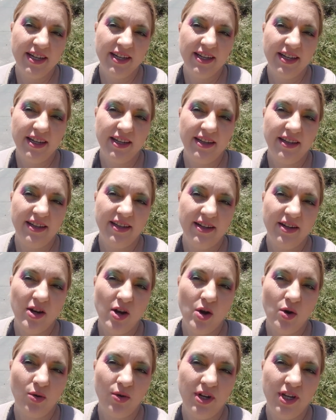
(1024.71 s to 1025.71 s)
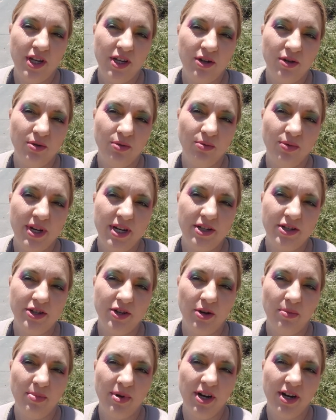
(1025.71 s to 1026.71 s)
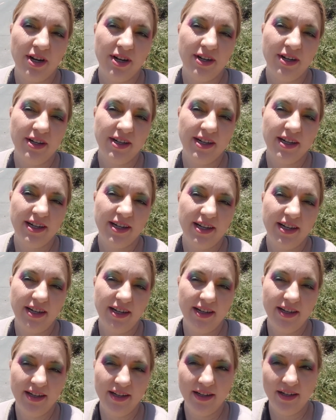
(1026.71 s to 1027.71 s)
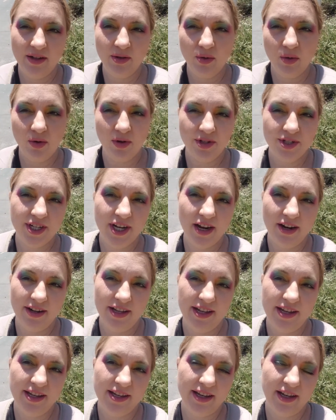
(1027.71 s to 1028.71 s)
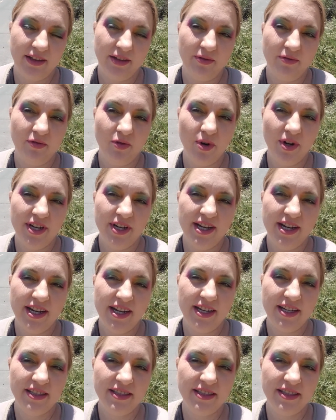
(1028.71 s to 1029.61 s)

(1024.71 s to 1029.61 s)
in O'Neill Regional Park in Orange County, California.